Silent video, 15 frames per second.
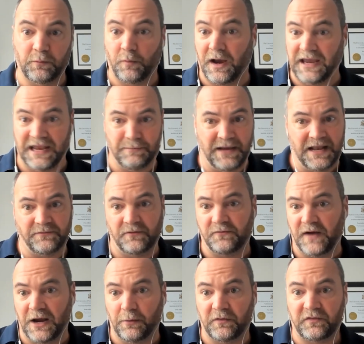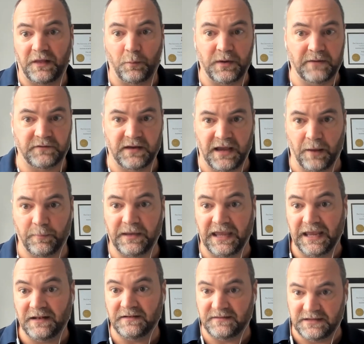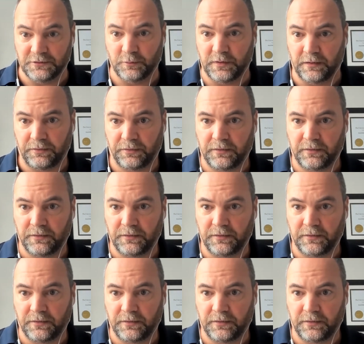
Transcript: why it might have a virus that we have to help it deal with.